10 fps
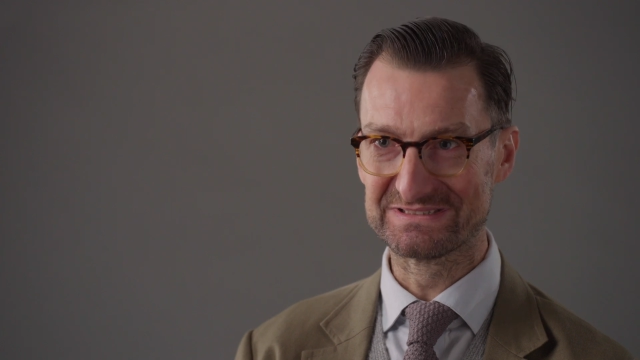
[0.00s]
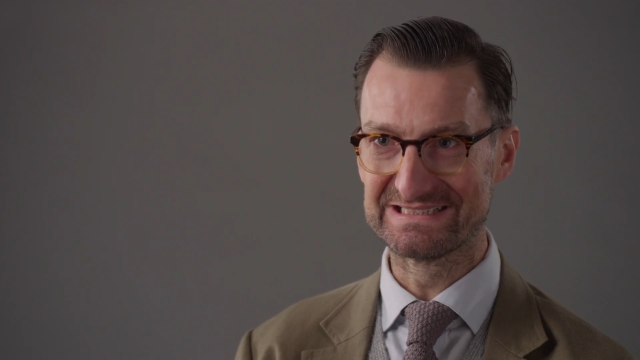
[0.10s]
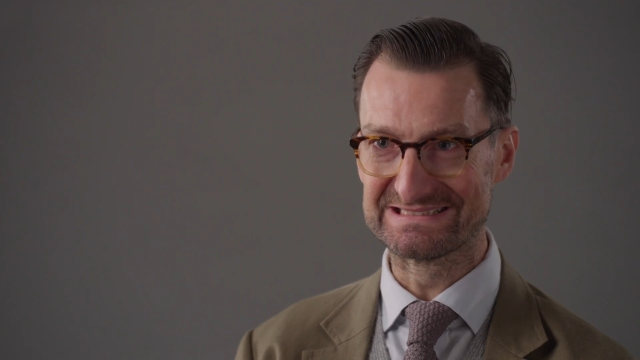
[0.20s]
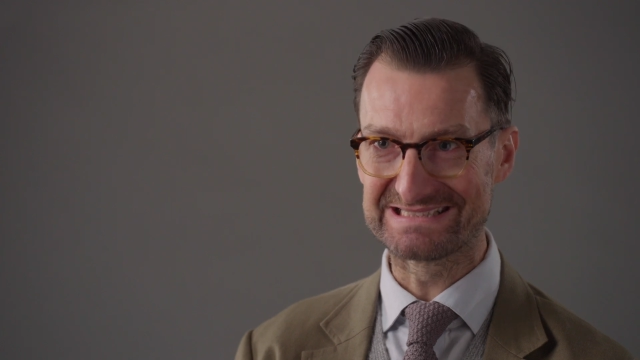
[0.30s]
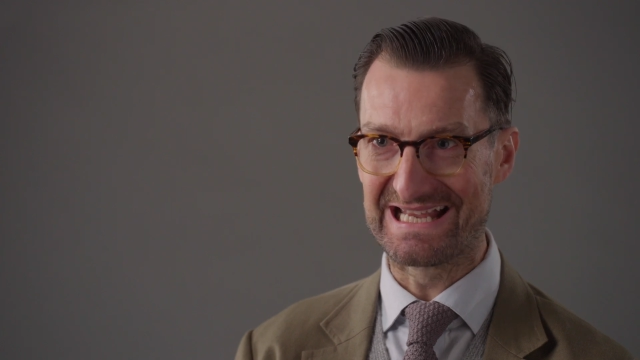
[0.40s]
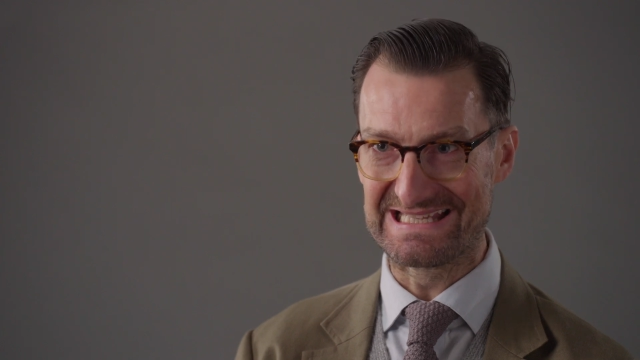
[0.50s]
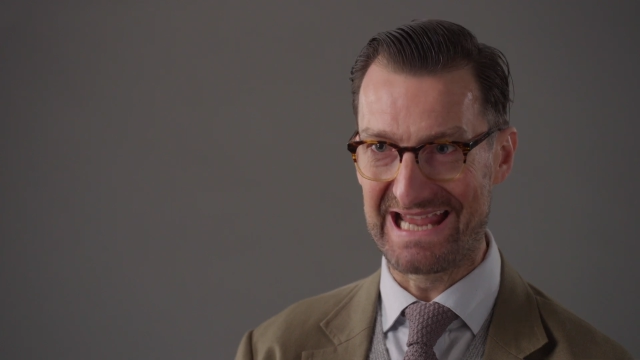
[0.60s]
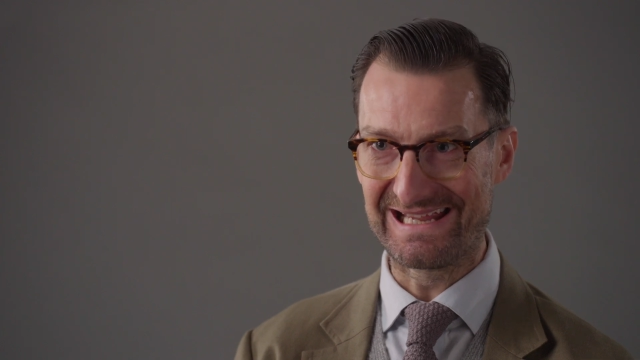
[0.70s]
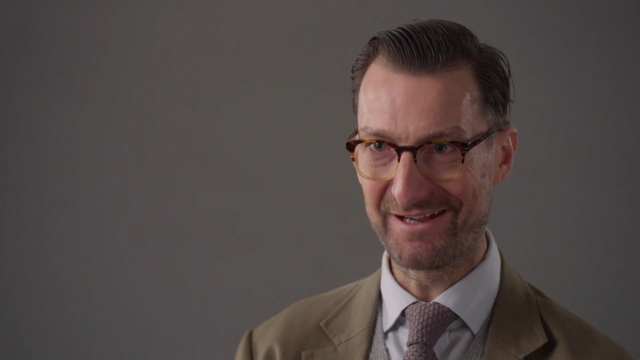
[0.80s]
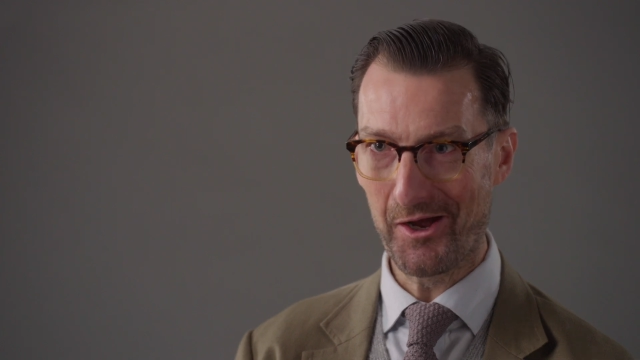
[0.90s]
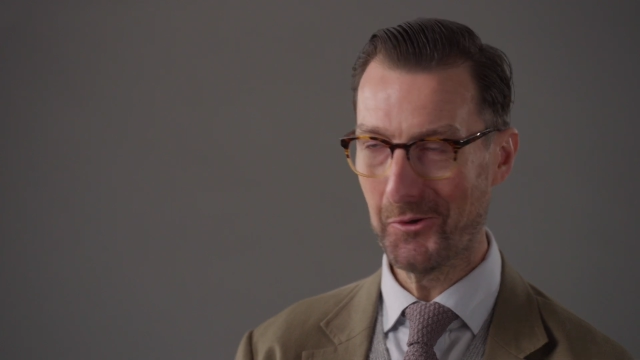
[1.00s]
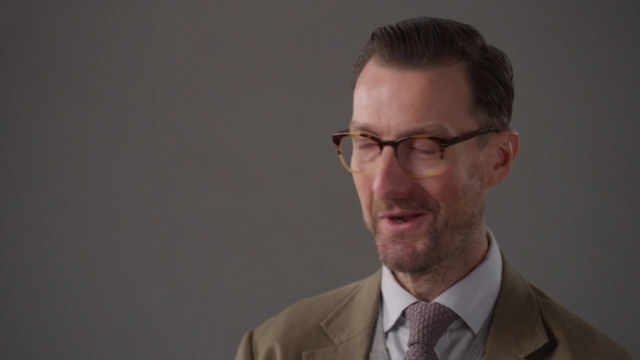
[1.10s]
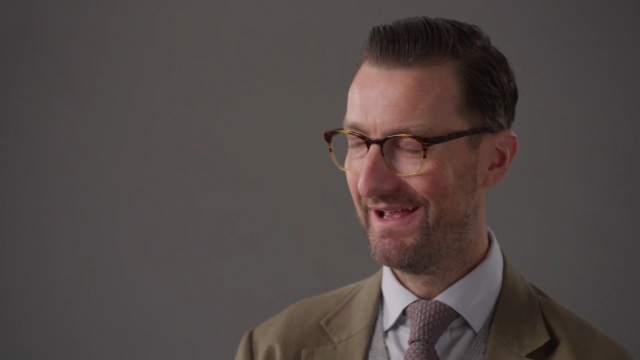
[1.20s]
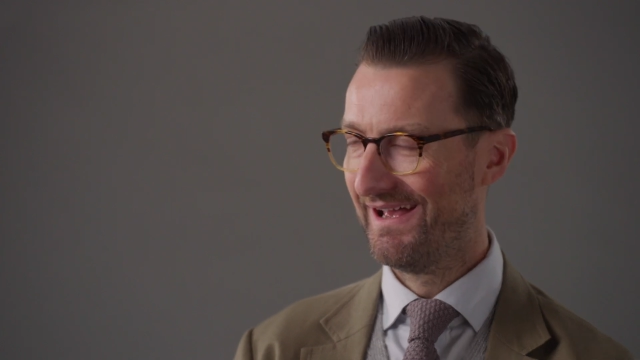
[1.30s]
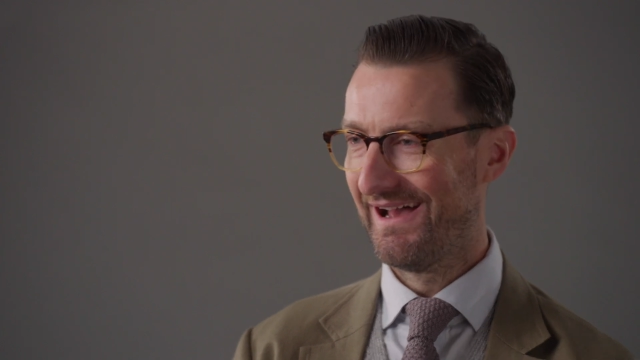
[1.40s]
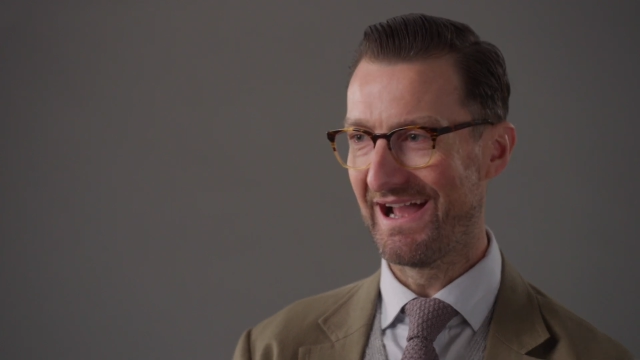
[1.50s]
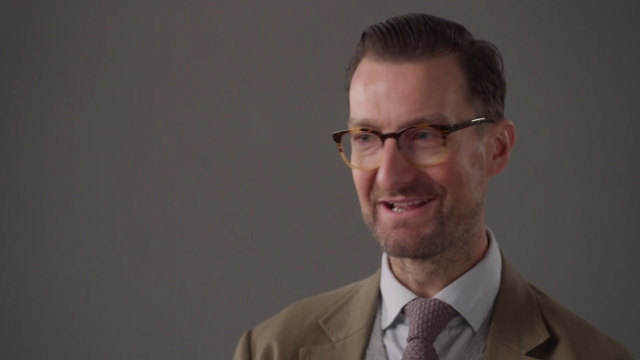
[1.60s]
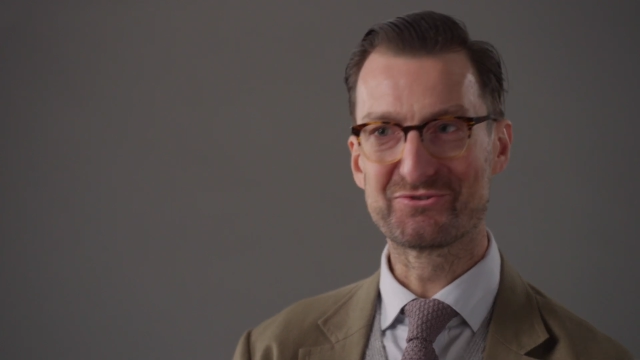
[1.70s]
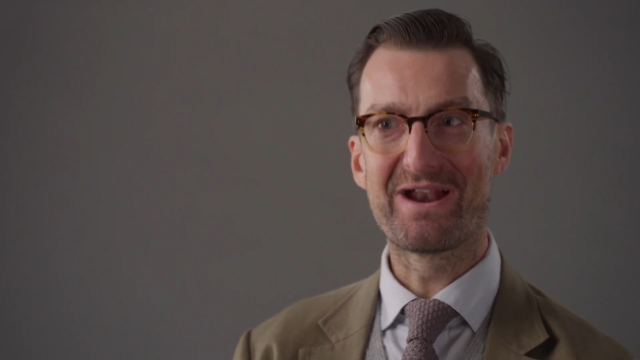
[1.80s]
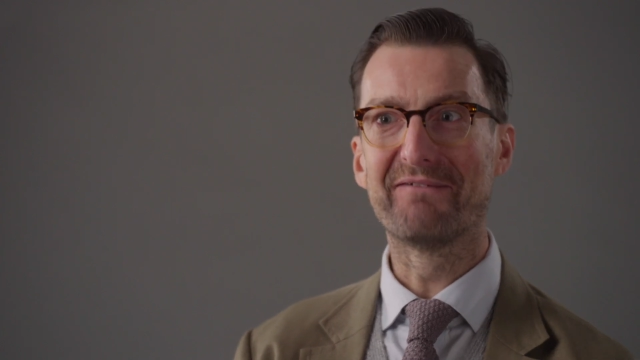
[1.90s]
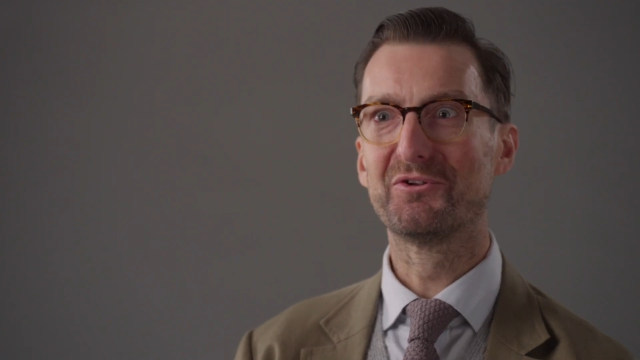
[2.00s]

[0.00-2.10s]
Again, when you travel, you don't always have